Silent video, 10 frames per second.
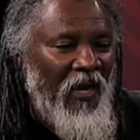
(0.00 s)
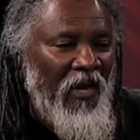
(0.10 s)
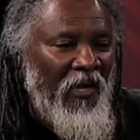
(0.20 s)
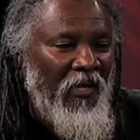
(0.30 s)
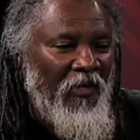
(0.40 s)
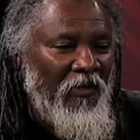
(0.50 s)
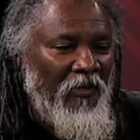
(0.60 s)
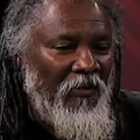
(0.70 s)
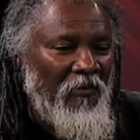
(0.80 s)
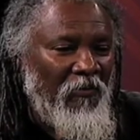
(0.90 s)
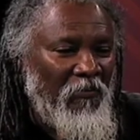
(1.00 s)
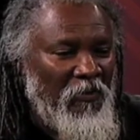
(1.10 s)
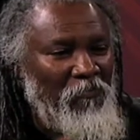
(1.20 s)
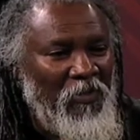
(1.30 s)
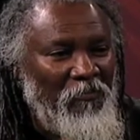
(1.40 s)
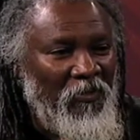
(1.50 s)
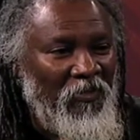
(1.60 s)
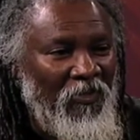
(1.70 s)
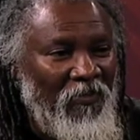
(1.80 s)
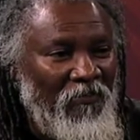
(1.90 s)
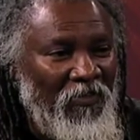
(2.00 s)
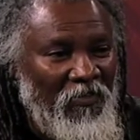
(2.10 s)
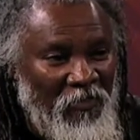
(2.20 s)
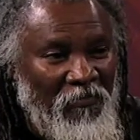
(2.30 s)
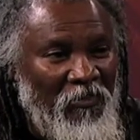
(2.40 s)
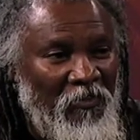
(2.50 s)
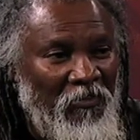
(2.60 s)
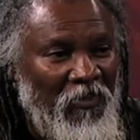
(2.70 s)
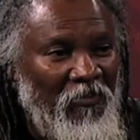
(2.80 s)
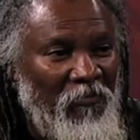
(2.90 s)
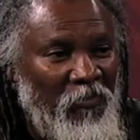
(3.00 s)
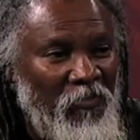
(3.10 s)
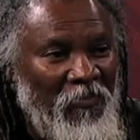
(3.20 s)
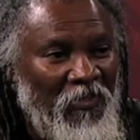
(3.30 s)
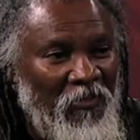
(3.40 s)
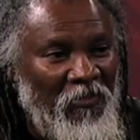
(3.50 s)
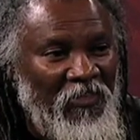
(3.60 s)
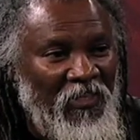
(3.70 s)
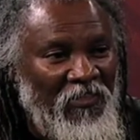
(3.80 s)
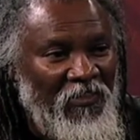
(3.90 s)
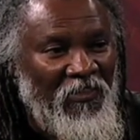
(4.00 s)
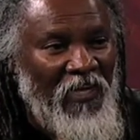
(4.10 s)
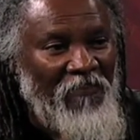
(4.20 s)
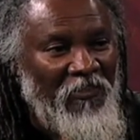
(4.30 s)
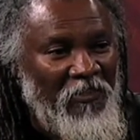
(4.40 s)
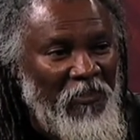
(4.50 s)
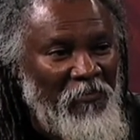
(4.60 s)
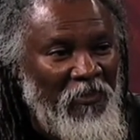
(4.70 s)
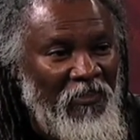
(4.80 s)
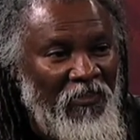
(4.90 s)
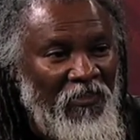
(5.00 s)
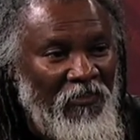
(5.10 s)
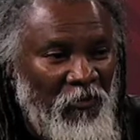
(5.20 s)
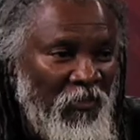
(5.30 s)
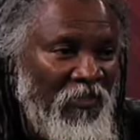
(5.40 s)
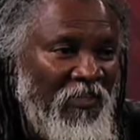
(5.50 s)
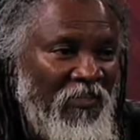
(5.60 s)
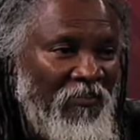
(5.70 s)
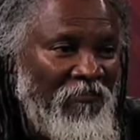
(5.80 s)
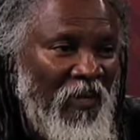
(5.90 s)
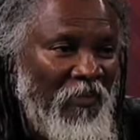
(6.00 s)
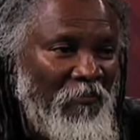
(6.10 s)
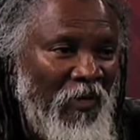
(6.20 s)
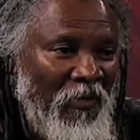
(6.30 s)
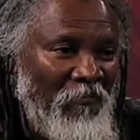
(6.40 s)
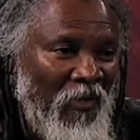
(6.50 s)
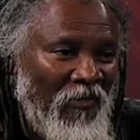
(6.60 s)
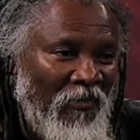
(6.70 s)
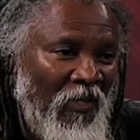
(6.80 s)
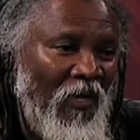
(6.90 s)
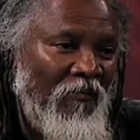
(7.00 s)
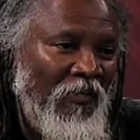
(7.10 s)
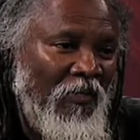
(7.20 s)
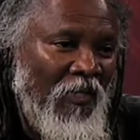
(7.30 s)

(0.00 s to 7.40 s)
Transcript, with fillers: I was a member of the Universal Negro Improvement Association and African Communities League, the organization founded by Marcus Garvey.